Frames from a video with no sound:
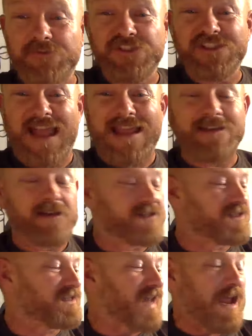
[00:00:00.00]
stainless
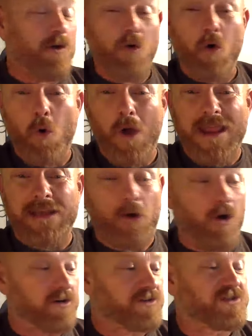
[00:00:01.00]
steel or
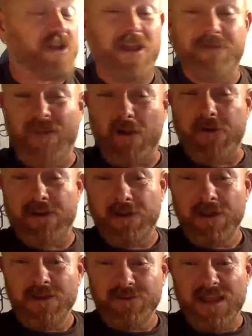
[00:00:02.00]
inox. So
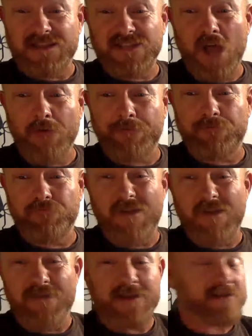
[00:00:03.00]
they're tough
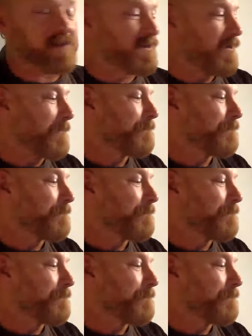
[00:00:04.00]
rivets.